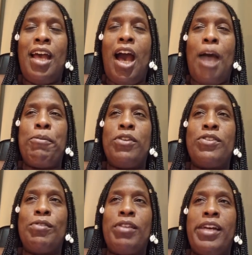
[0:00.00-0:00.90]
I put it
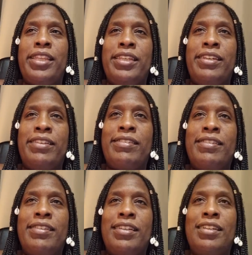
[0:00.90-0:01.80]
to you like this:
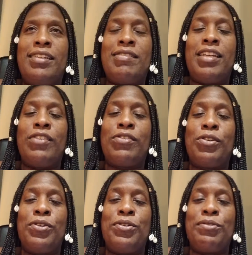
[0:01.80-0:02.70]
to each
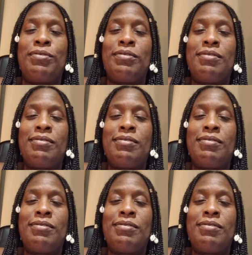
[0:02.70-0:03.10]
their own.